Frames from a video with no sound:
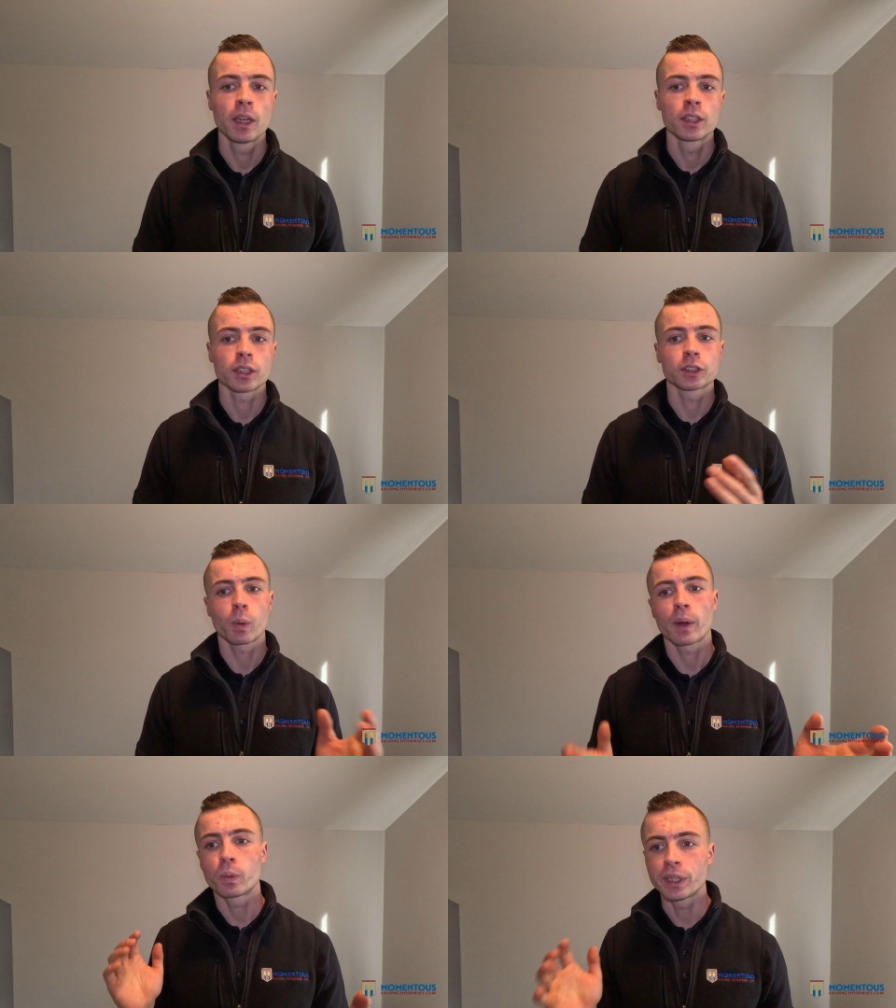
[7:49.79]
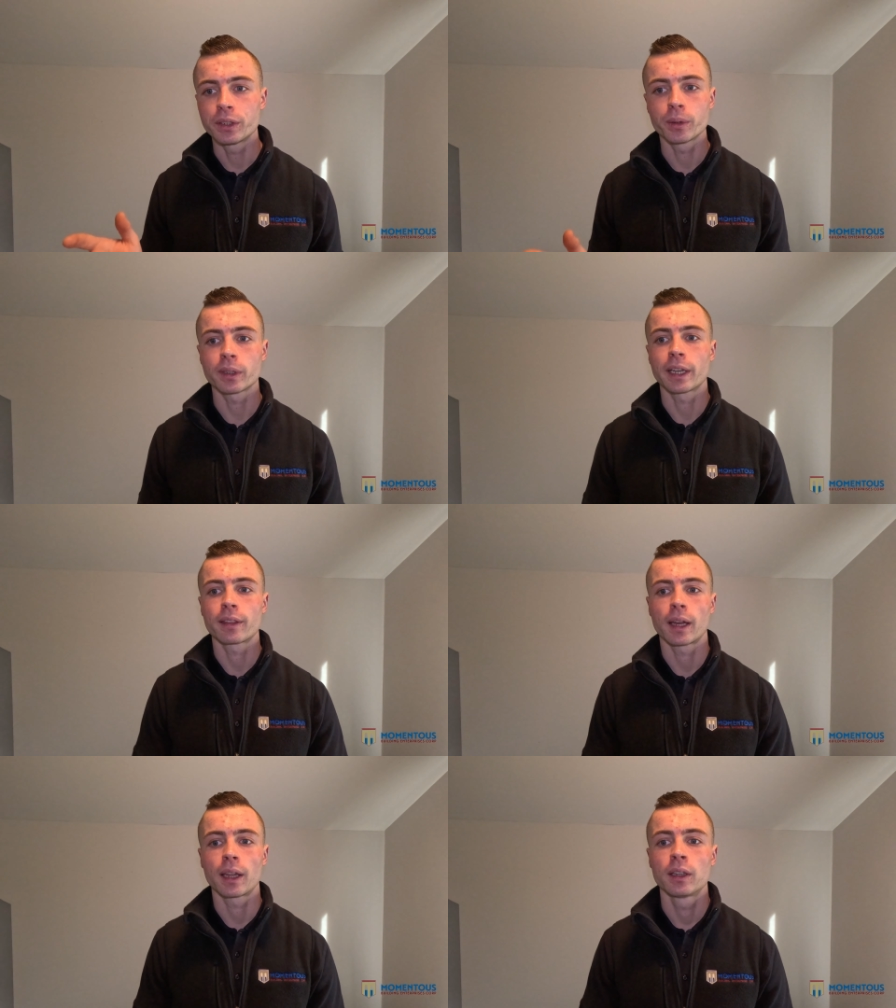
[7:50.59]
So that's why we do it like
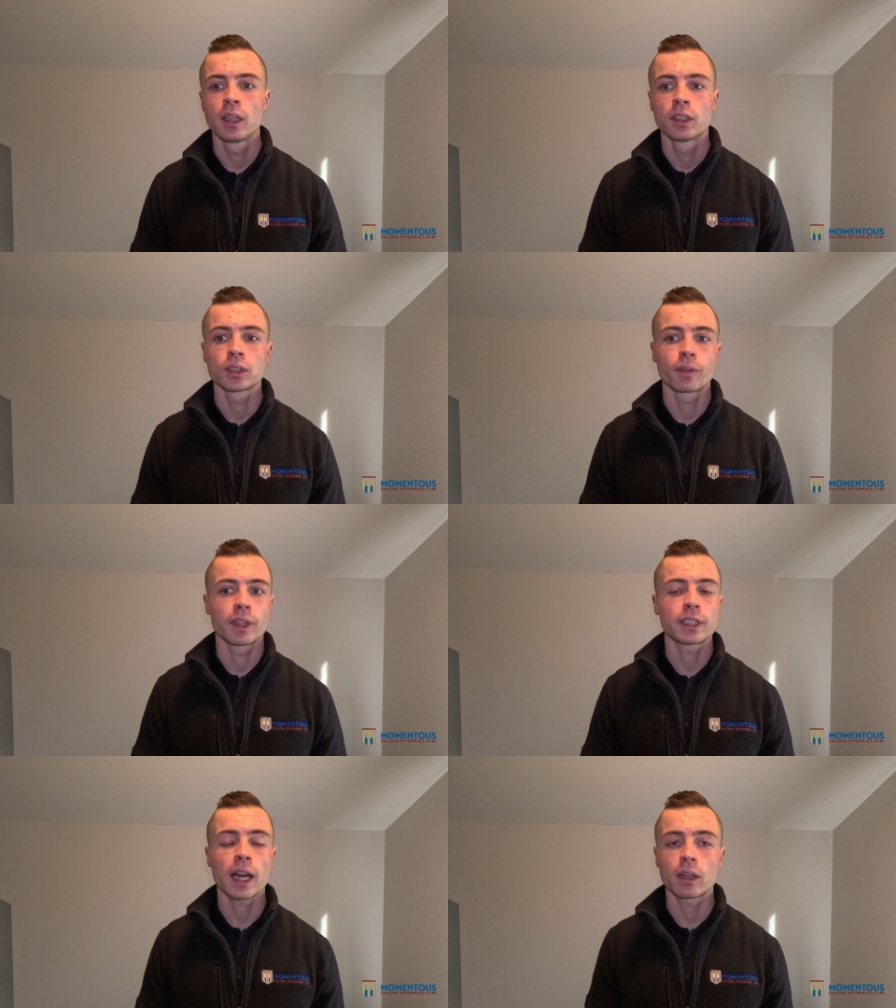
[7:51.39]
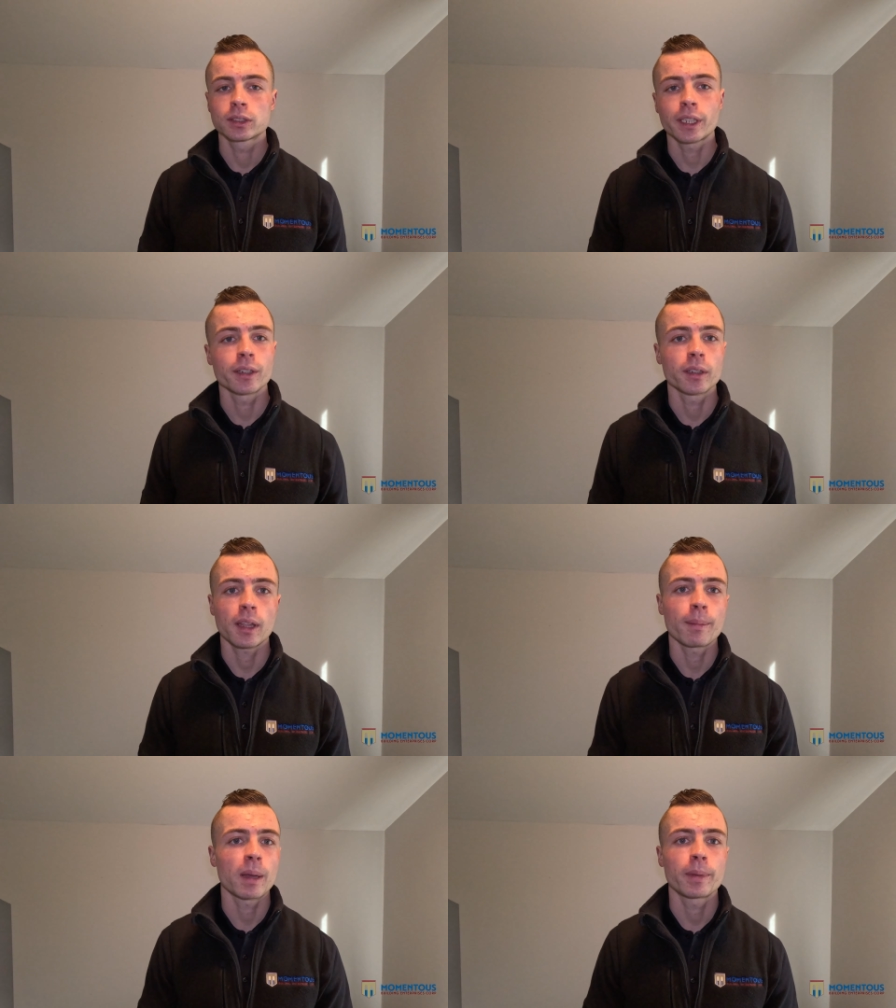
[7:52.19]
that. So for the tile setter,
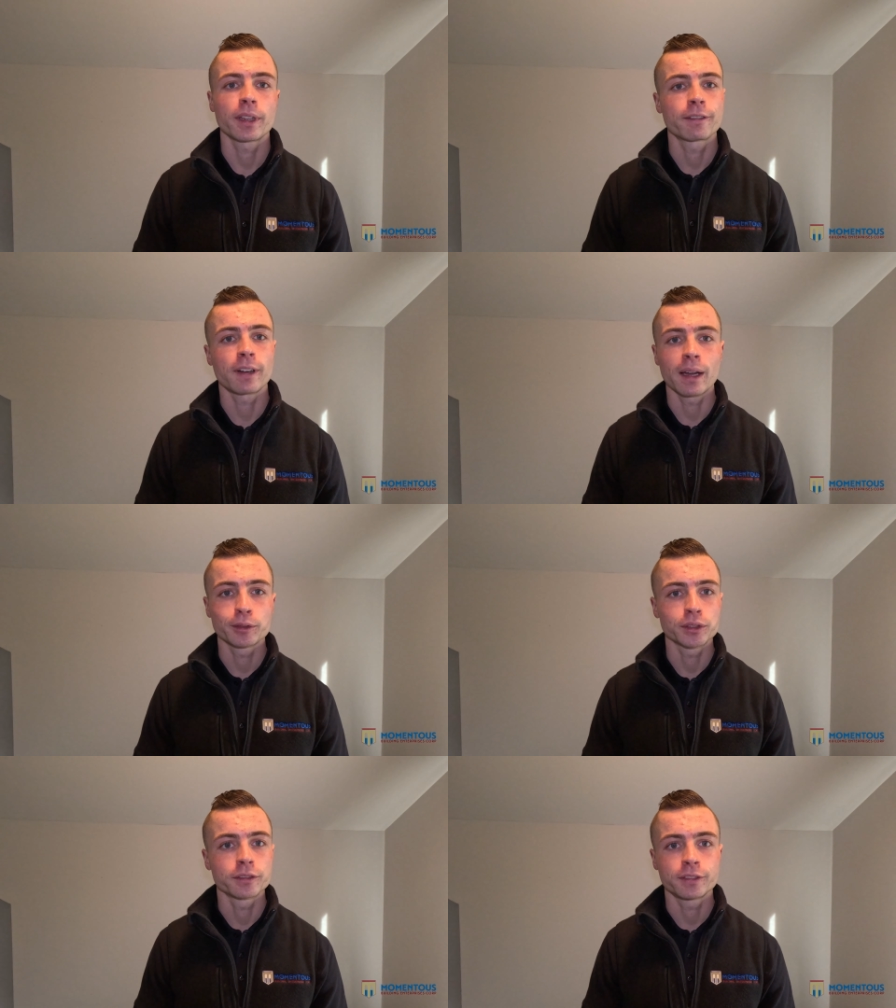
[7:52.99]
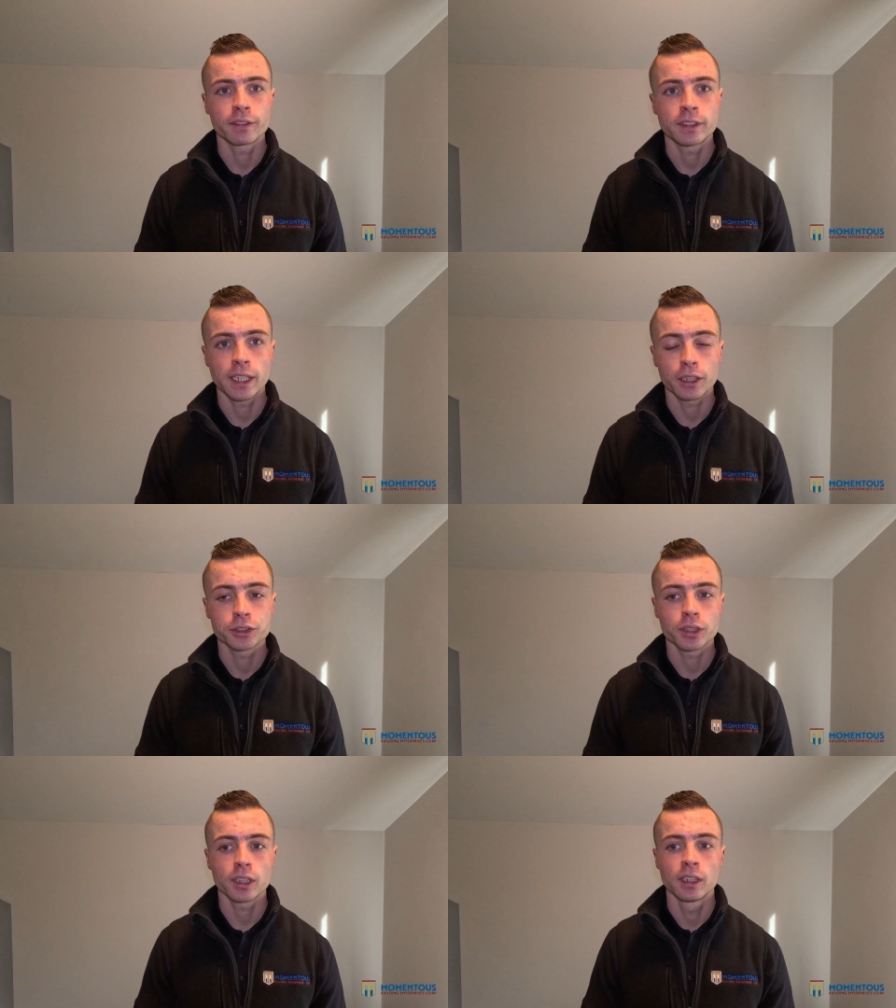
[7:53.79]
it might be like $550
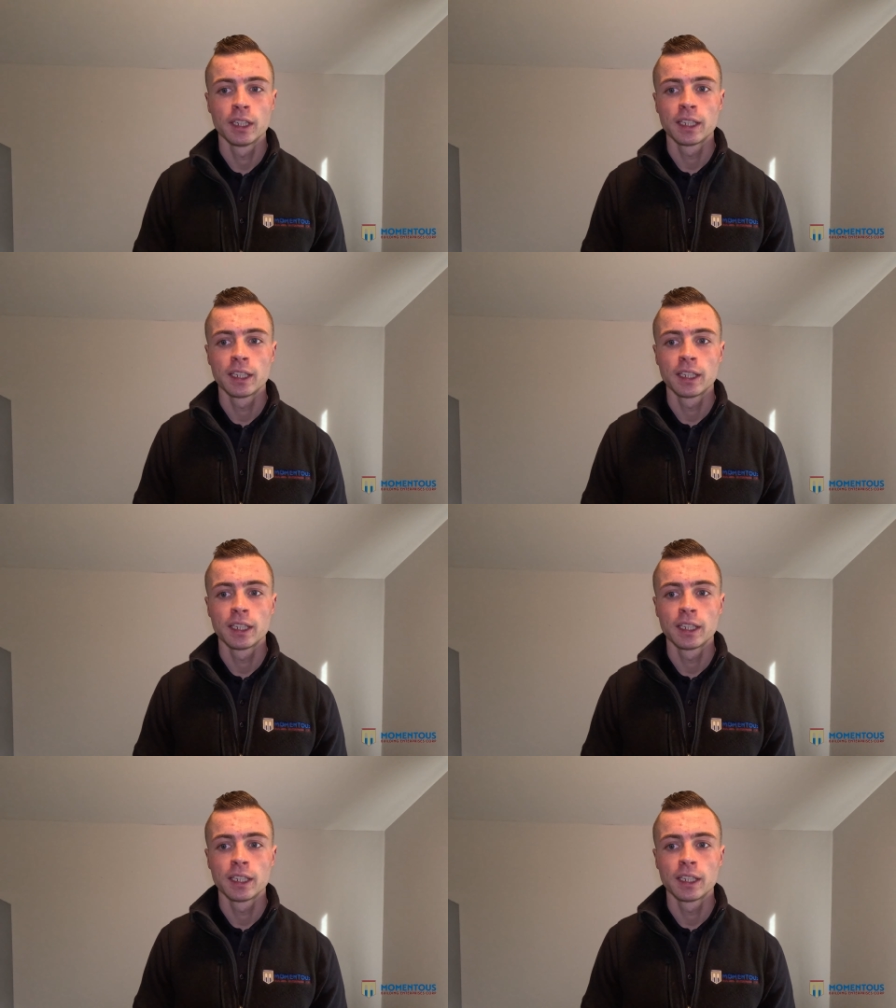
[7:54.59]
extra